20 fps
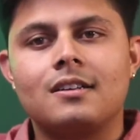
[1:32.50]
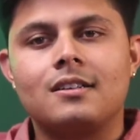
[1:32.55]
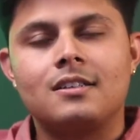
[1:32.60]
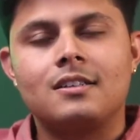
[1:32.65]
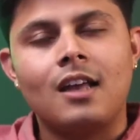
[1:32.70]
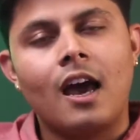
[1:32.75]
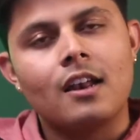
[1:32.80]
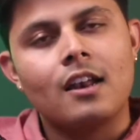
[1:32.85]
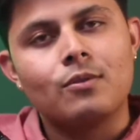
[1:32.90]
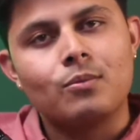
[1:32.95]

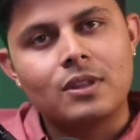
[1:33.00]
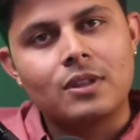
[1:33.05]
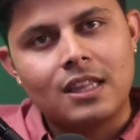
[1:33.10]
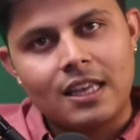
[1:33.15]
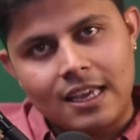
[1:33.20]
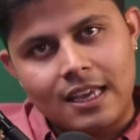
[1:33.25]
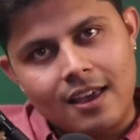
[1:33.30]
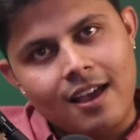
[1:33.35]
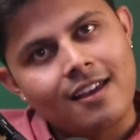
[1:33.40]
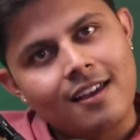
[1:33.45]
done with
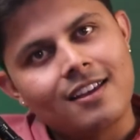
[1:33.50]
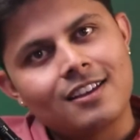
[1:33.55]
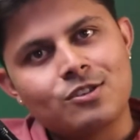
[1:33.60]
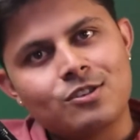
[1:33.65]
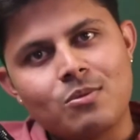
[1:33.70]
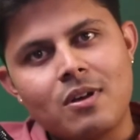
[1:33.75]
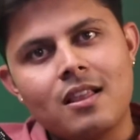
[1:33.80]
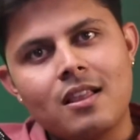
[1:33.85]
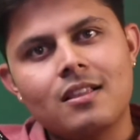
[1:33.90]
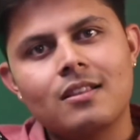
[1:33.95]
AI
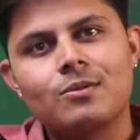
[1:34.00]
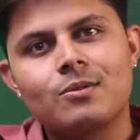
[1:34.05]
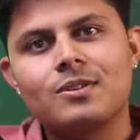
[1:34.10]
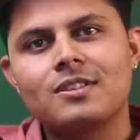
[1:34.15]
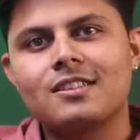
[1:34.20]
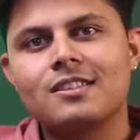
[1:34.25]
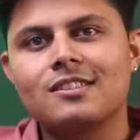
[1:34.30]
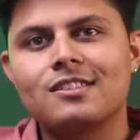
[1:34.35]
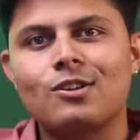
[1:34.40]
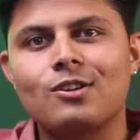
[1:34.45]
as well,
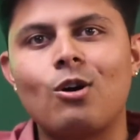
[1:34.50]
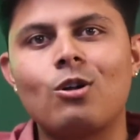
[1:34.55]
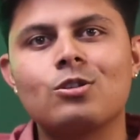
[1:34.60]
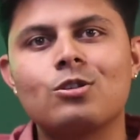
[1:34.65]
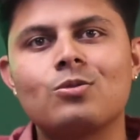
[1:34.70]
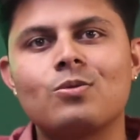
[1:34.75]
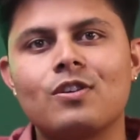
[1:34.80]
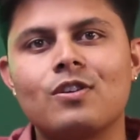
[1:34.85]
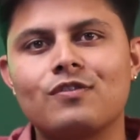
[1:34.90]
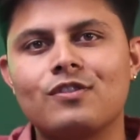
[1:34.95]
which is
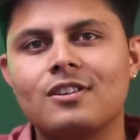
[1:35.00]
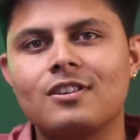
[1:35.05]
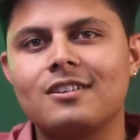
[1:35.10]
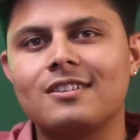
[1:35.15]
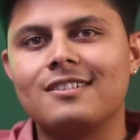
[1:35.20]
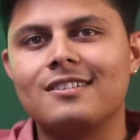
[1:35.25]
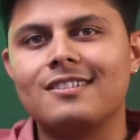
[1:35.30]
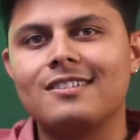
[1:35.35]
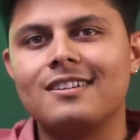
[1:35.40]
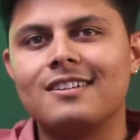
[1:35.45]
also one of
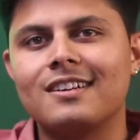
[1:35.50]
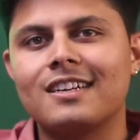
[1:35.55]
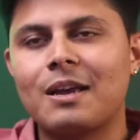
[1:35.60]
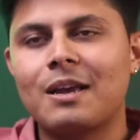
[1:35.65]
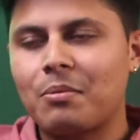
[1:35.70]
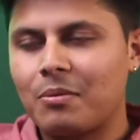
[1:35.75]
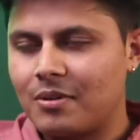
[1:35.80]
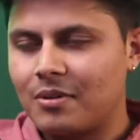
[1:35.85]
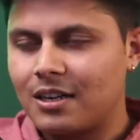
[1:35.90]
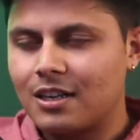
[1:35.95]
the
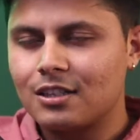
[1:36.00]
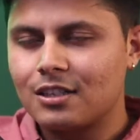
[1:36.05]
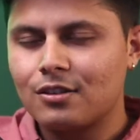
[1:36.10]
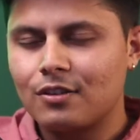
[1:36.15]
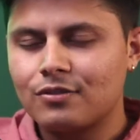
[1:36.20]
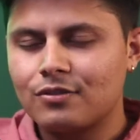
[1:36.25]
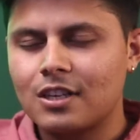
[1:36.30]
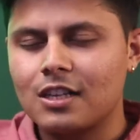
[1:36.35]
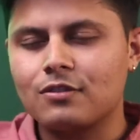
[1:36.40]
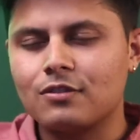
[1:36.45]
capabilities
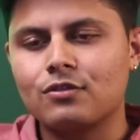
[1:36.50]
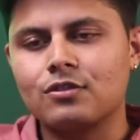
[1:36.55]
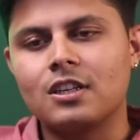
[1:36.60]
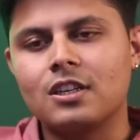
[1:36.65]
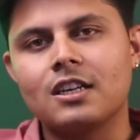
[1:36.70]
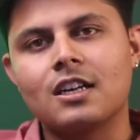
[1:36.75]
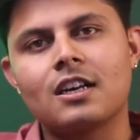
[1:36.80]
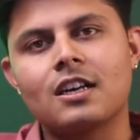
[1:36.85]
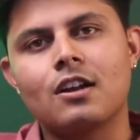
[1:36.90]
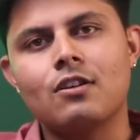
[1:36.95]
of Salesforce
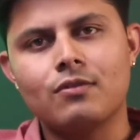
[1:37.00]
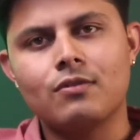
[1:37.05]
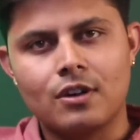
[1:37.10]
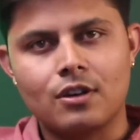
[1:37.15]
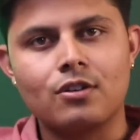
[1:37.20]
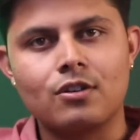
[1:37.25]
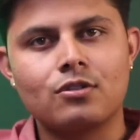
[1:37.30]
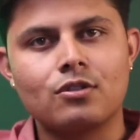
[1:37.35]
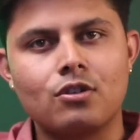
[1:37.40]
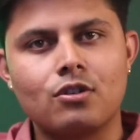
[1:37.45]
Data Cloud. We're
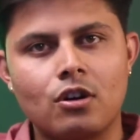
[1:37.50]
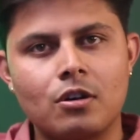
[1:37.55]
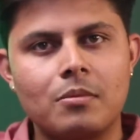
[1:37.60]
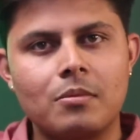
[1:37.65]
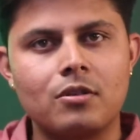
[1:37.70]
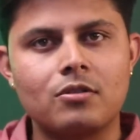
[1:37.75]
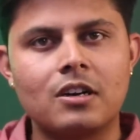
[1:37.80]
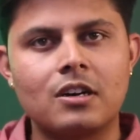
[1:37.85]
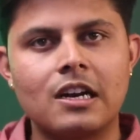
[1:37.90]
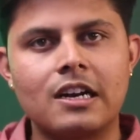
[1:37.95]
going to talk
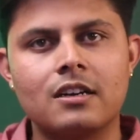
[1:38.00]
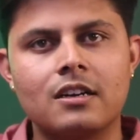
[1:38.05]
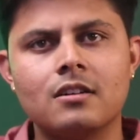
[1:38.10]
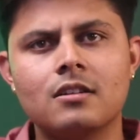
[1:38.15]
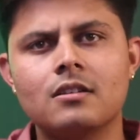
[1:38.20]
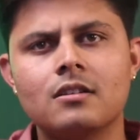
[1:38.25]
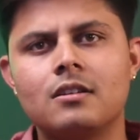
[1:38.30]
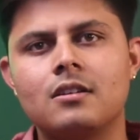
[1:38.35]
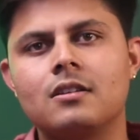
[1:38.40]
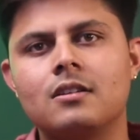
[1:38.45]
about it
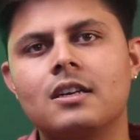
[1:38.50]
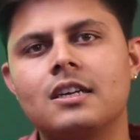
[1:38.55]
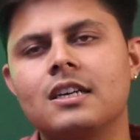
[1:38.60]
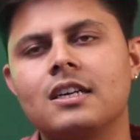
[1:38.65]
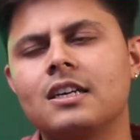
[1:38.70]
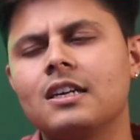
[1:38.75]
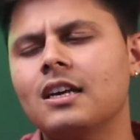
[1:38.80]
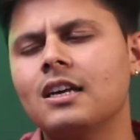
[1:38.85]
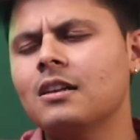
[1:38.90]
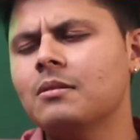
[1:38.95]
later in
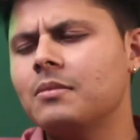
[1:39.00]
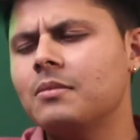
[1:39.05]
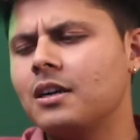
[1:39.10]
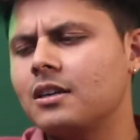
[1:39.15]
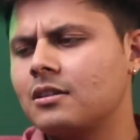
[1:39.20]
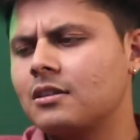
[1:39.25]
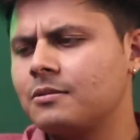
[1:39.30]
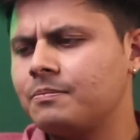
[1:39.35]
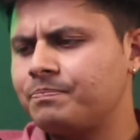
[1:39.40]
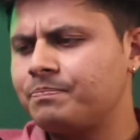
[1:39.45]
detail,
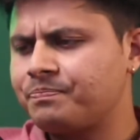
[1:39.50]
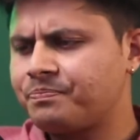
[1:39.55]
but